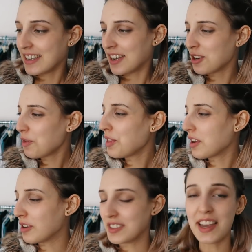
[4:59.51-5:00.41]
I don't know if they
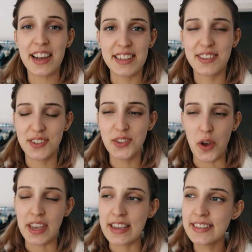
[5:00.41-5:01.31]
call tights or
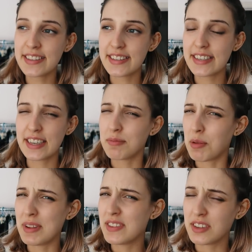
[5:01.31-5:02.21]
stockings.
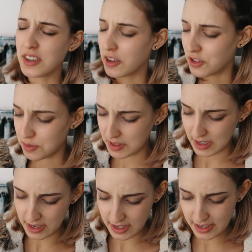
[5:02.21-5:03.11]
Maybe it's a country
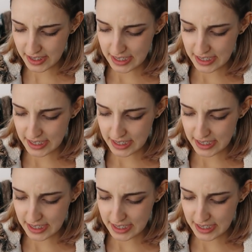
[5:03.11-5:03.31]
thing.